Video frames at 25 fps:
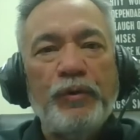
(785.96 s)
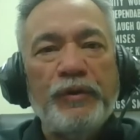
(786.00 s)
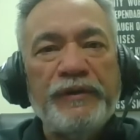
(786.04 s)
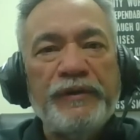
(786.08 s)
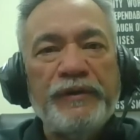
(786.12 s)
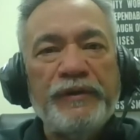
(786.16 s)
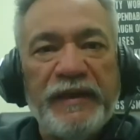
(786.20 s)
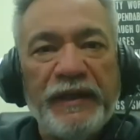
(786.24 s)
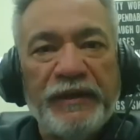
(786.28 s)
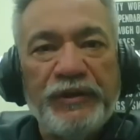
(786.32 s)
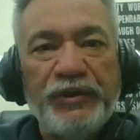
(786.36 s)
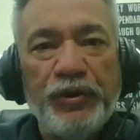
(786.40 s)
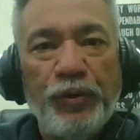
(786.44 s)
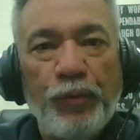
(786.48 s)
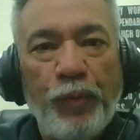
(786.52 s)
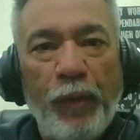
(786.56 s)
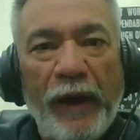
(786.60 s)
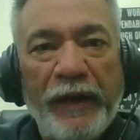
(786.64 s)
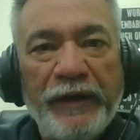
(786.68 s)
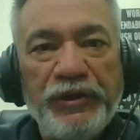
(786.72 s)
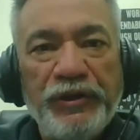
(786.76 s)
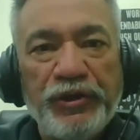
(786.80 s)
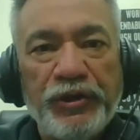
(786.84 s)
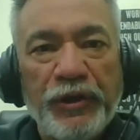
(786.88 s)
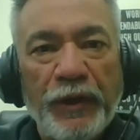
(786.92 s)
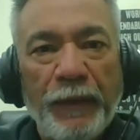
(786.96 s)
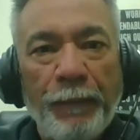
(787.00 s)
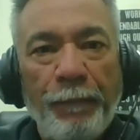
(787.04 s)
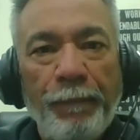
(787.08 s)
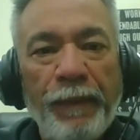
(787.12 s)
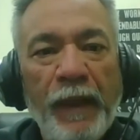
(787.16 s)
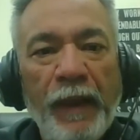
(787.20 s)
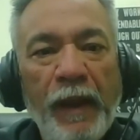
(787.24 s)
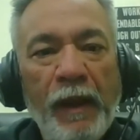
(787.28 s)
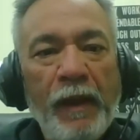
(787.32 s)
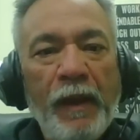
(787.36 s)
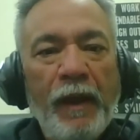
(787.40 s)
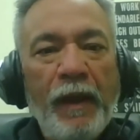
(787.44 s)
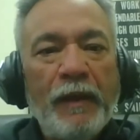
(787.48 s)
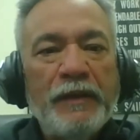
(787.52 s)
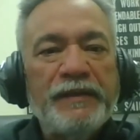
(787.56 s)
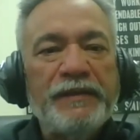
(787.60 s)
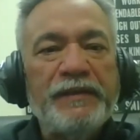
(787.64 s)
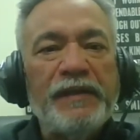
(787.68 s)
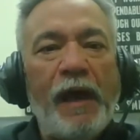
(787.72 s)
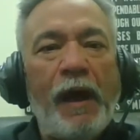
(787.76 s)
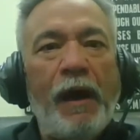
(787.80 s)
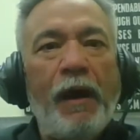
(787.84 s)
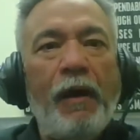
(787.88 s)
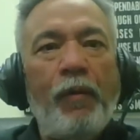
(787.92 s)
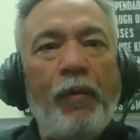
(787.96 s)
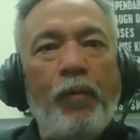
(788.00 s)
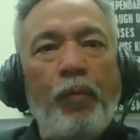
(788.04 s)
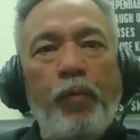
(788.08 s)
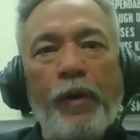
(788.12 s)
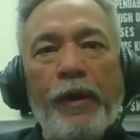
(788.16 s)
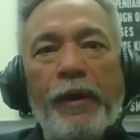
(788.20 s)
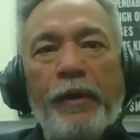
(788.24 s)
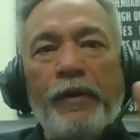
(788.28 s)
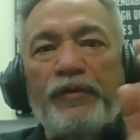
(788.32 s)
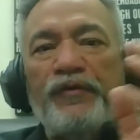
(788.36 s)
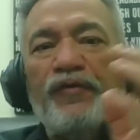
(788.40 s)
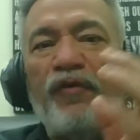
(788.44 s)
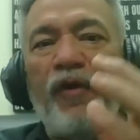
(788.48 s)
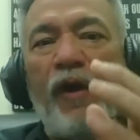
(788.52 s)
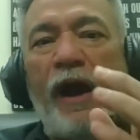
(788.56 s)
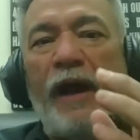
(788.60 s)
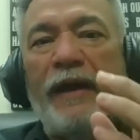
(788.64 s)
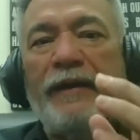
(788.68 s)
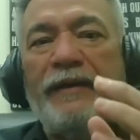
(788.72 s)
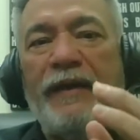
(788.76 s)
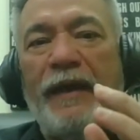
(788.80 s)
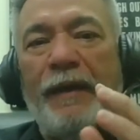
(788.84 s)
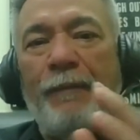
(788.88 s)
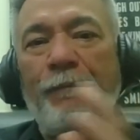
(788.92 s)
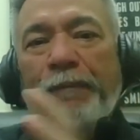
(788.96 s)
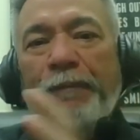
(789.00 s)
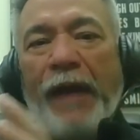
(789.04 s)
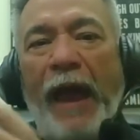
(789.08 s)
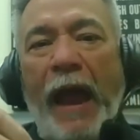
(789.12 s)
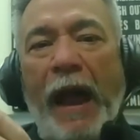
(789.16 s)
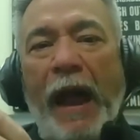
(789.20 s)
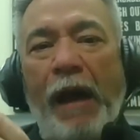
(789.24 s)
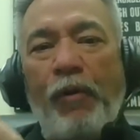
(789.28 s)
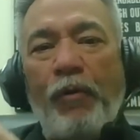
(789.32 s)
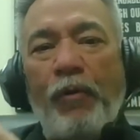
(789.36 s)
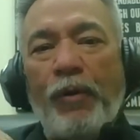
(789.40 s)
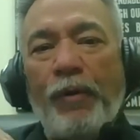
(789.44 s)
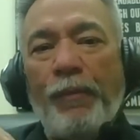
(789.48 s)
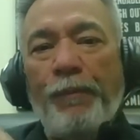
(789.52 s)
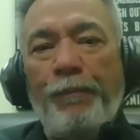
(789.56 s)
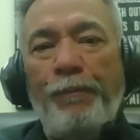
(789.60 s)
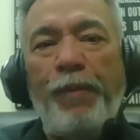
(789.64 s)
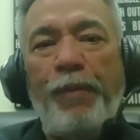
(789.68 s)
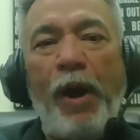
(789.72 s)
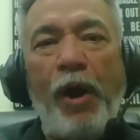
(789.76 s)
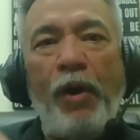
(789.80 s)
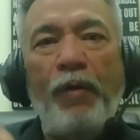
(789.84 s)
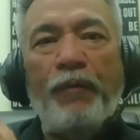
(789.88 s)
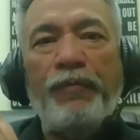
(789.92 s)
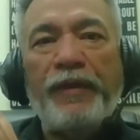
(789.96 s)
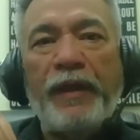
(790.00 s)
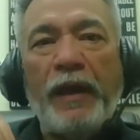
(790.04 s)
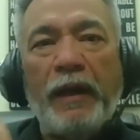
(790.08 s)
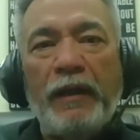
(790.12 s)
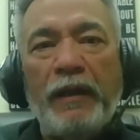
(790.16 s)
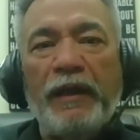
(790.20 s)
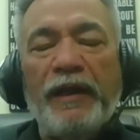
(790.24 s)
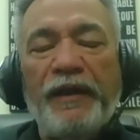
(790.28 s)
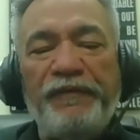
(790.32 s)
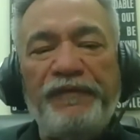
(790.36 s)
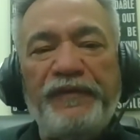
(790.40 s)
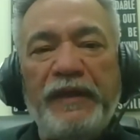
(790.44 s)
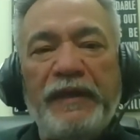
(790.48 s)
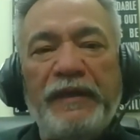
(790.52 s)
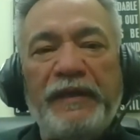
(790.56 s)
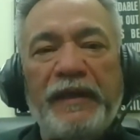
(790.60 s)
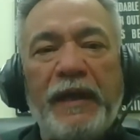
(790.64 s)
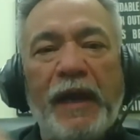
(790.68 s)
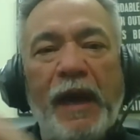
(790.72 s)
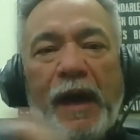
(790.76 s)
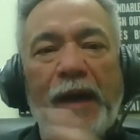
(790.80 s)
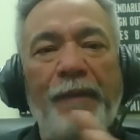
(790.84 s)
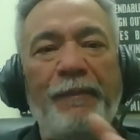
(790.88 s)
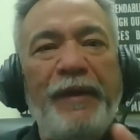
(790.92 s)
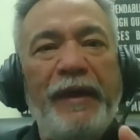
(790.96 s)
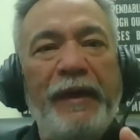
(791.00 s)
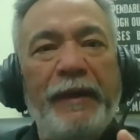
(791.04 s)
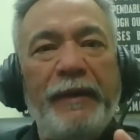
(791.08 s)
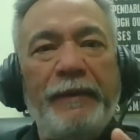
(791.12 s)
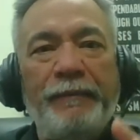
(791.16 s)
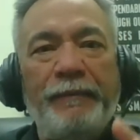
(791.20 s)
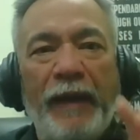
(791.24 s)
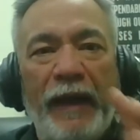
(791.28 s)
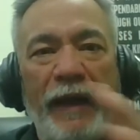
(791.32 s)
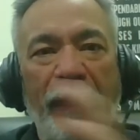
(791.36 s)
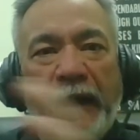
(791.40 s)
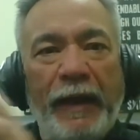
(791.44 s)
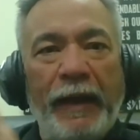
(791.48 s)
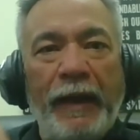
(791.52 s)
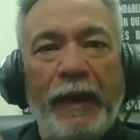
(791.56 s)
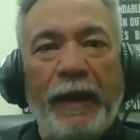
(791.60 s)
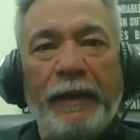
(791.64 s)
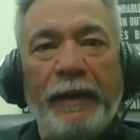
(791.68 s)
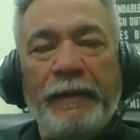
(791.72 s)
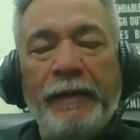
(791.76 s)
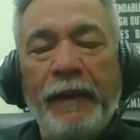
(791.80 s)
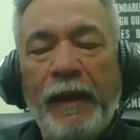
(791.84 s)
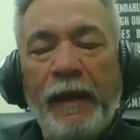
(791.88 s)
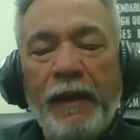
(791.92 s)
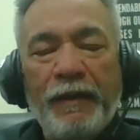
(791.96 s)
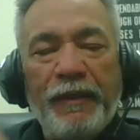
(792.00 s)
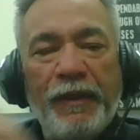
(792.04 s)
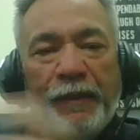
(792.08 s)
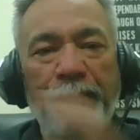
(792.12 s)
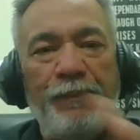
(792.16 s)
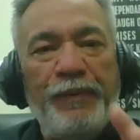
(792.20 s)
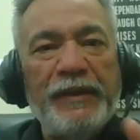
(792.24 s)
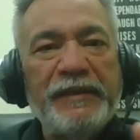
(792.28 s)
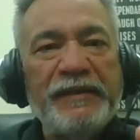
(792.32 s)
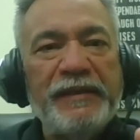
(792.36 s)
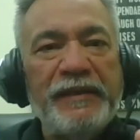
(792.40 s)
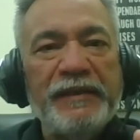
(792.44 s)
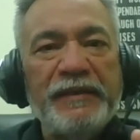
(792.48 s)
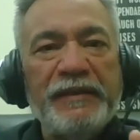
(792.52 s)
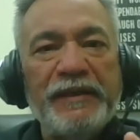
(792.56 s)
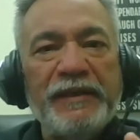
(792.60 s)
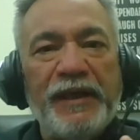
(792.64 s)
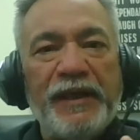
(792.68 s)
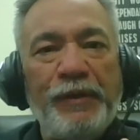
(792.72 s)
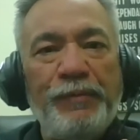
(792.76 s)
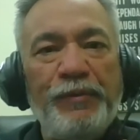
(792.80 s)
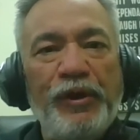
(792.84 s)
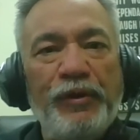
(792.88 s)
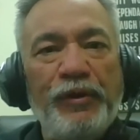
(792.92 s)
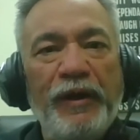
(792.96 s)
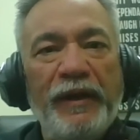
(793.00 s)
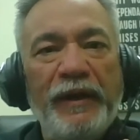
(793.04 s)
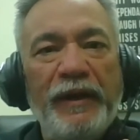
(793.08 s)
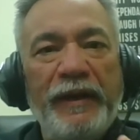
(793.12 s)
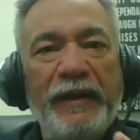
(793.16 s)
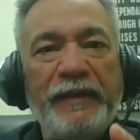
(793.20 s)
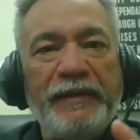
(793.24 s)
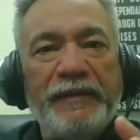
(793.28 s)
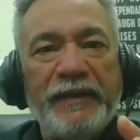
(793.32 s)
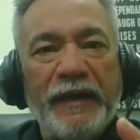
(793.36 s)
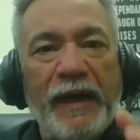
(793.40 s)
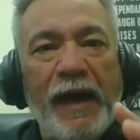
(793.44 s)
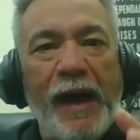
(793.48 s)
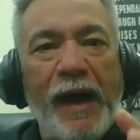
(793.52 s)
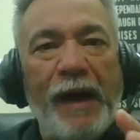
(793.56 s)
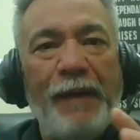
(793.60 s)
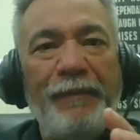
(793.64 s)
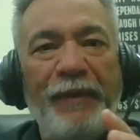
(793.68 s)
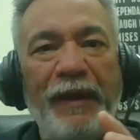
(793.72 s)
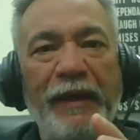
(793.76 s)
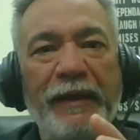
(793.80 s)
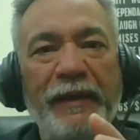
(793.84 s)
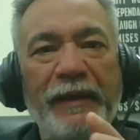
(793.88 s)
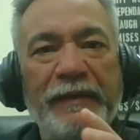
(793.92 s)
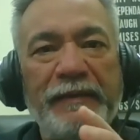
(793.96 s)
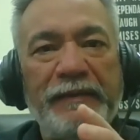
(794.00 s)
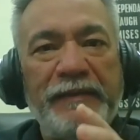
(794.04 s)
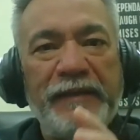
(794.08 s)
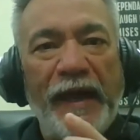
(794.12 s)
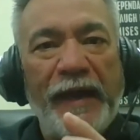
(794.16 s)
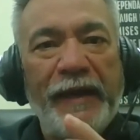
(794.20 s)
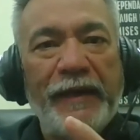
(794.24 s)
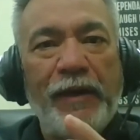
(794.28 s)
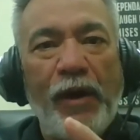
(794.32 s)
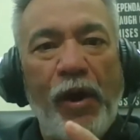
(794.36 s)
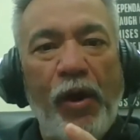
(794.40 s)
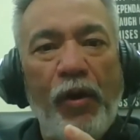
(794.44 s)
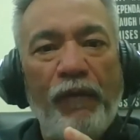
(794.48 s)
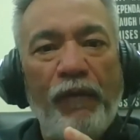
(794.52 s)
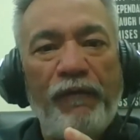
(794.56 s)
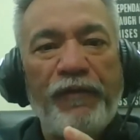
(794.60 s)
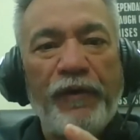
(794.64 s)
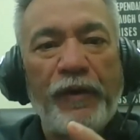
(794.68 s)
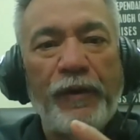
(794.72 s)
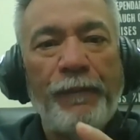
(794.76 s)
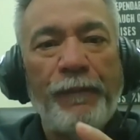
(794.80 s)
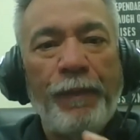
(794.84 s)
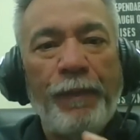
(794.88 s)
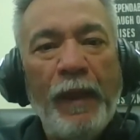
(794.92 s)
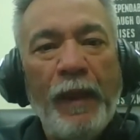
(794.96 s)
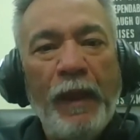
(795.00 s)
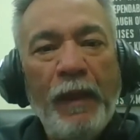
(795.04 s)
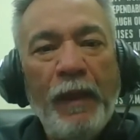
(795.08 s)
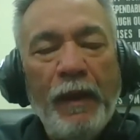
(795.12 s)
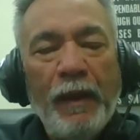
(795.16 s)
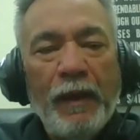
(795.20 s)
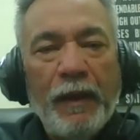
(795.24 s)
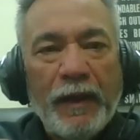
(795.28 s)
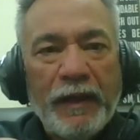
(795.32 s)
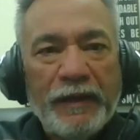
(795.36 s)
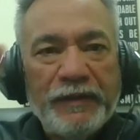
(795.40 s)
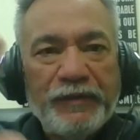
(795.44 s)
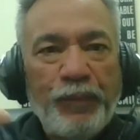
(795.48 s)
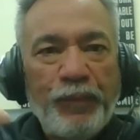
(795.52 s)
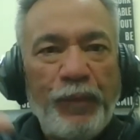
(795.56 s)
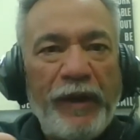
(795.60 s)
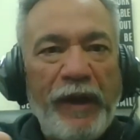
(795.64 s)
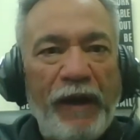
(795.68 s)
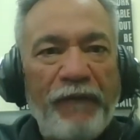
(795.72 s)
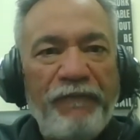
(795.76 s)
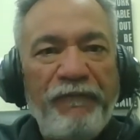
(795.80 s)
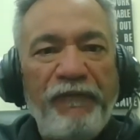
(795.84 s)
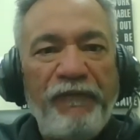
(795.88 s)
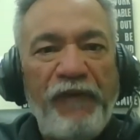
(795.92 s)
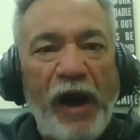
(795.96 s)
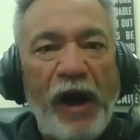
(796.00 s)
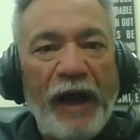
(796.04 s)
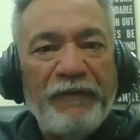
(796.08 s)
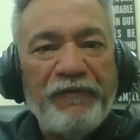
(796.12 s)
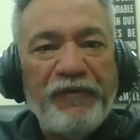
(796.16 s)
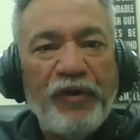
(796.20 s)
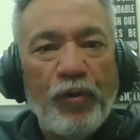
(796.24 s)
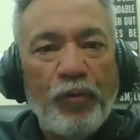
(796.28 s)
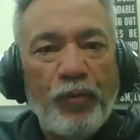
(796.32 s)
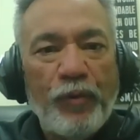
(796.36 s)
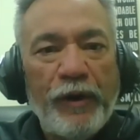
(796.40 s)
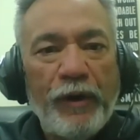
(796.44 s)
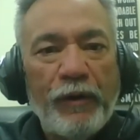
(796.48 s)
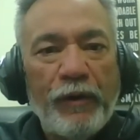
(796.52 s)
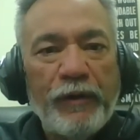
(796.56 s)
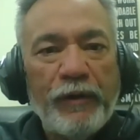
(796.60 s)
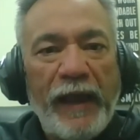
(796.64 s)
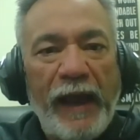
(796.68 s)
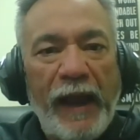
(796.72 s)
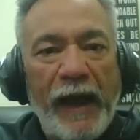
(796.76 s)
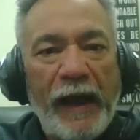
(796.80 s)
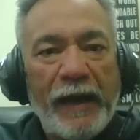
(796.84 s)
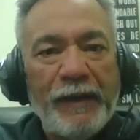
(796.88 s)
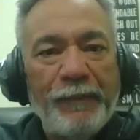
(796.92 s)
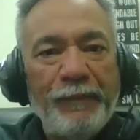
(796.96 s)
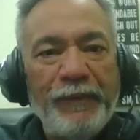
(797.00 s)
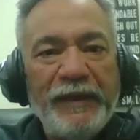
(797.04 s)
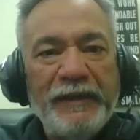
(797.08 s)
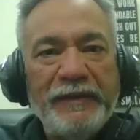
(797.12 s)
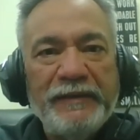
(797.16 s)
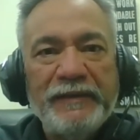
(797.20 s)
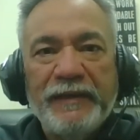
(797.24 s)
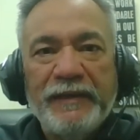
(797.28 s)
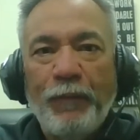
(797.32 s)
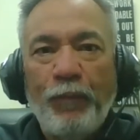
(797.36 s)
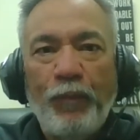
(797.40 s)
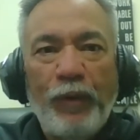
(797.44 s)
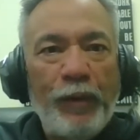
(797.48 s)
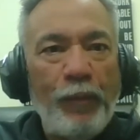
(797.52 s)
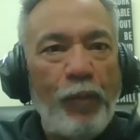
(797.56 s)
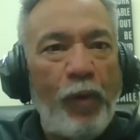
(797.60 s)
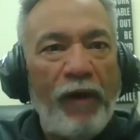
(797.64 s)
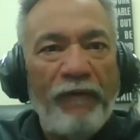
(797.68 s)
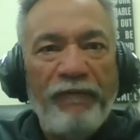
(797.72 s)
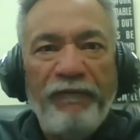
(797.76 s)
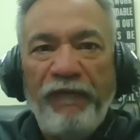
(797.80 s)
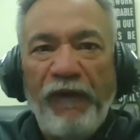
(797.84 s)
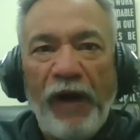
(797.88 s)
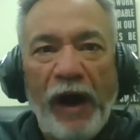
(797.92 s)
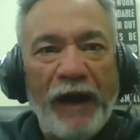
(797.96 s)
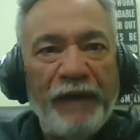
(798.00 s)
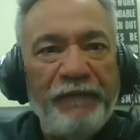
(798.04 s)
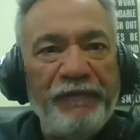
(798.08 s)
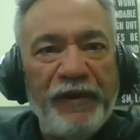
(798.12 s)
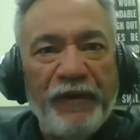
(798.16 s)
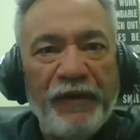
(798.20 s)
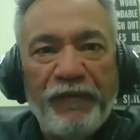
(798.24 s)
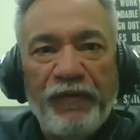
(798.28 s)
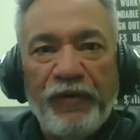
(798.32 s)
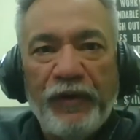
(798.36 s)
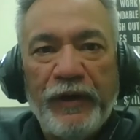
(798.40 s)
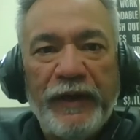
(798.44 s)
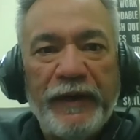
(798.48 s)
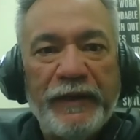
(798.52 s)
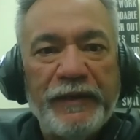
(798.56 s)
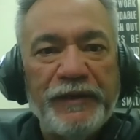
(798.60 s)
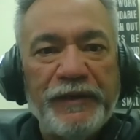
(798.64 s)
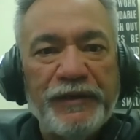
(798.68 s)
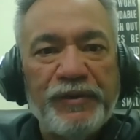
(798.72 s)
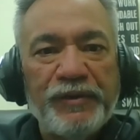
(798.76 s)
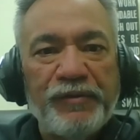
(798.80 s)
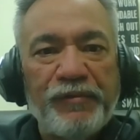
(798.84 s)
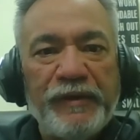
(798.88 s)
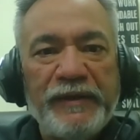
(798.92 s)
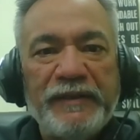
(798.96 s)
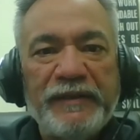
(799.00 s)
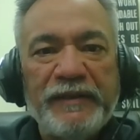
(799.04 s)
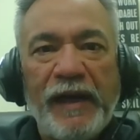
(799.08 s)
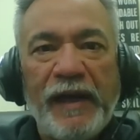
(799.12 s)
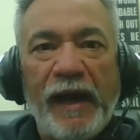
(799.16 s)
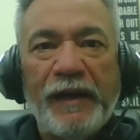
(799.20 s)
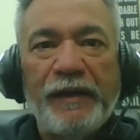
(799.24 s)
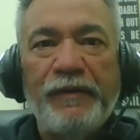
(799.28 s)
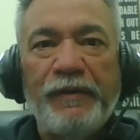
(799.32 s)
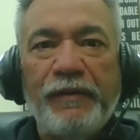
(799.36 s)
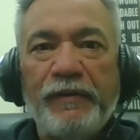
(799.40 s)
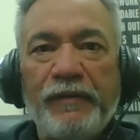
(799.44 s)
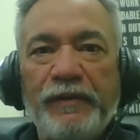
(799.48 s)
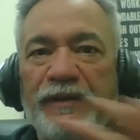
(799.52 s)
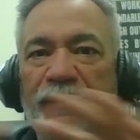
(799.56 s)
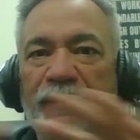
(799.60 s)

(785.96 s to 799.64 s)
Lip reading: situation. So we are trying to empower both Clifton to come in and the business community to come in and take over, because we have 5 career academies and we want 5 different industry sectors